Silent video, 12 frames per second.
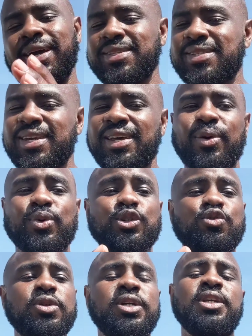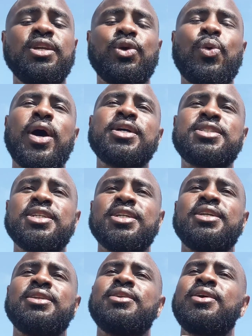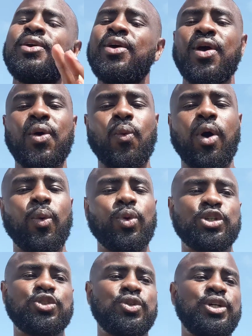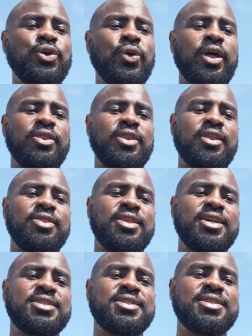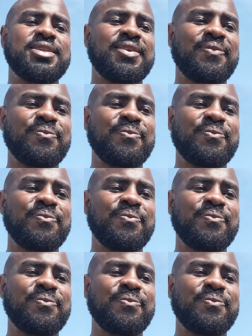I said, I was really questioning what was real, and then this